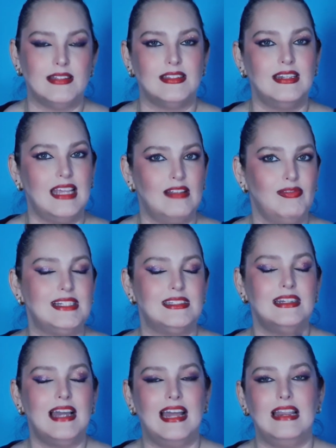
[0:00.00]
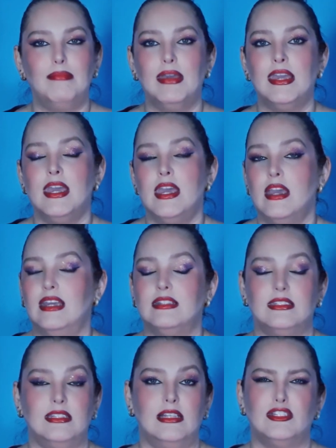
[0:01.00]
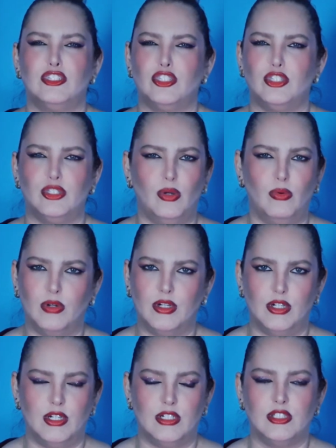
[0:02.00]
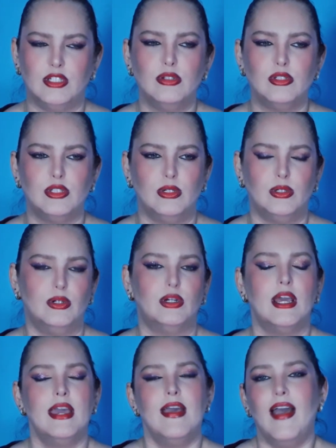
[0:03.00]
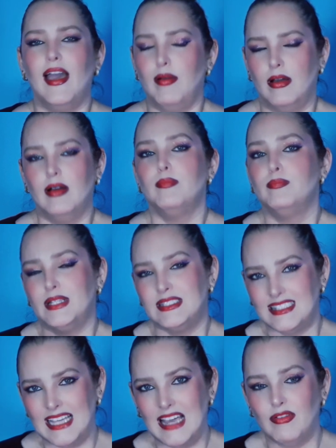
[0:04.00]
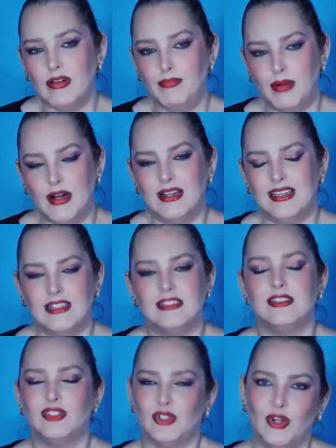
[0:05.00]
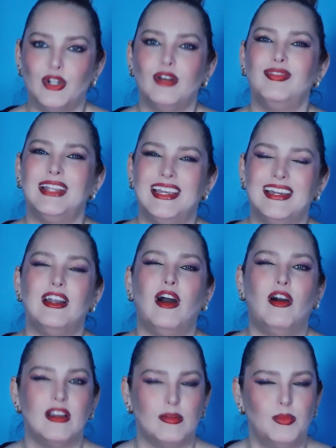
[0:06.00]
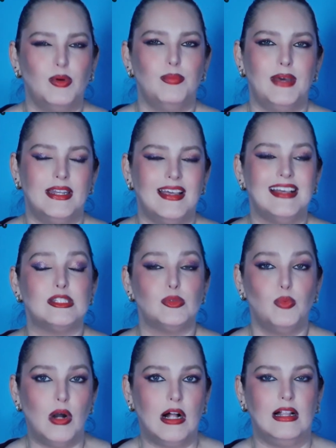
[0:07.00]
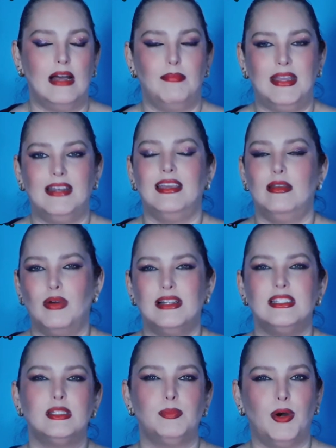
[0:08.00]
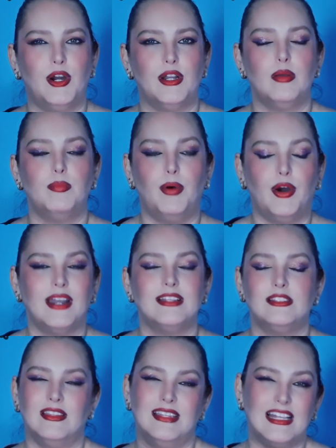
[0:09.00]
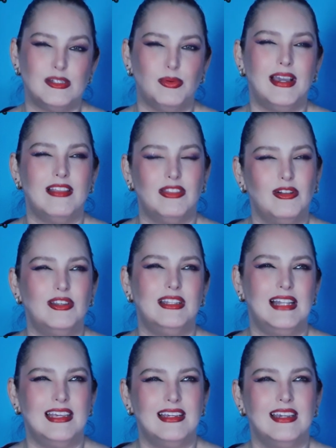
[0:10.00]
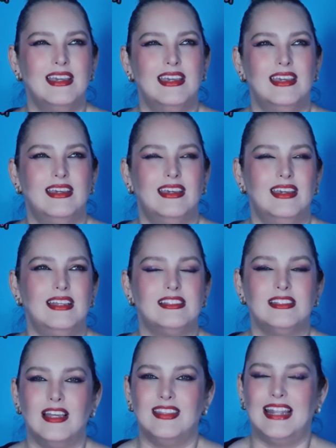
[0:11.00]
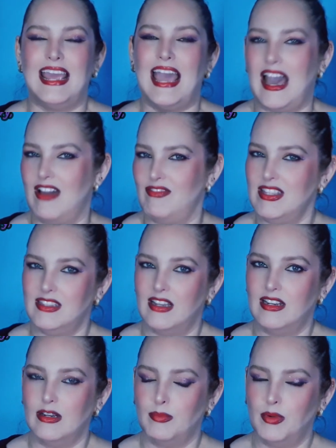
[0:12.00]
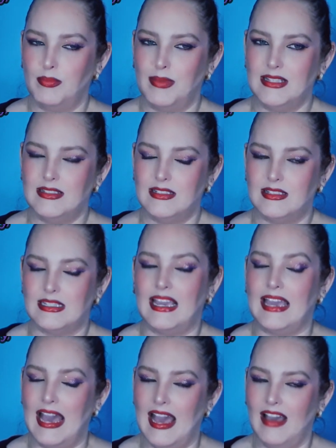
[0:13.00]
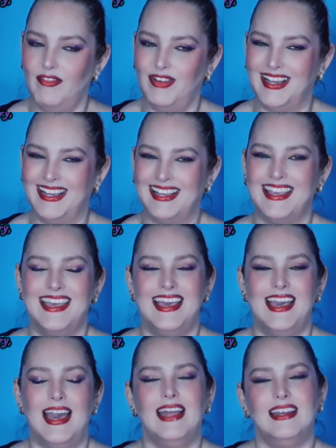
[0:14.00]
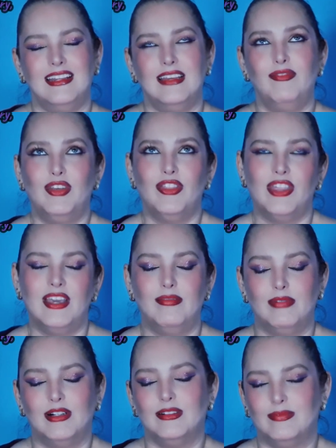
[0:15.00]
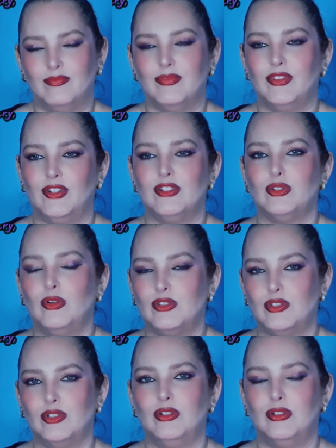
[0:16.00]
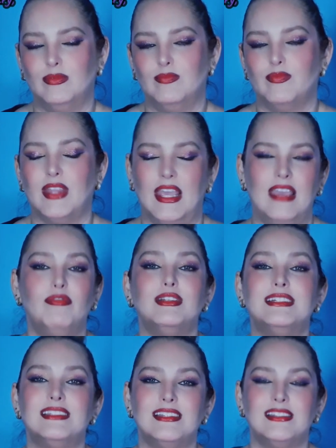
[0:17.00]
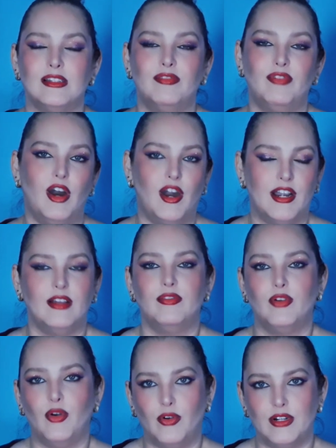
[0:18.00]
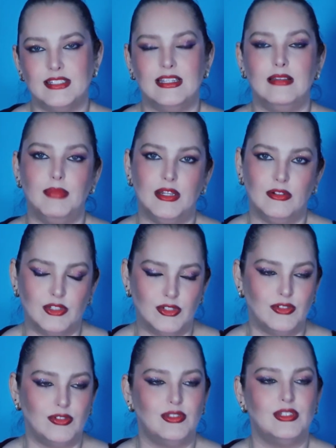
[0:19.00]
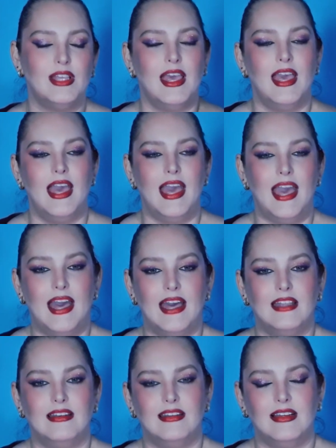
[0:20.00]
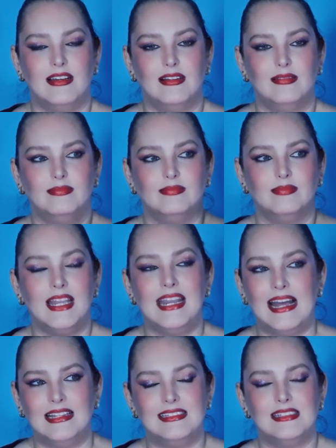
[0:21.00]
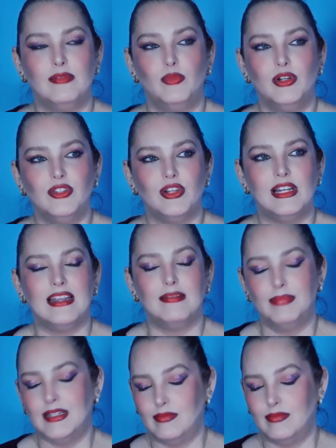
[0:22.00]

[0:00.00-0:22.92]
It's on Netflix, an anime. It's so good, so good. But Cyberpunk is sort of like an art movement as well. I mean, it was part and part. So that's why I told you, like, it's not that I haven't done art movements. I have. And if you think, well, there's also influences of art, of course, in Beetlejuice and in Alice in Wonderland.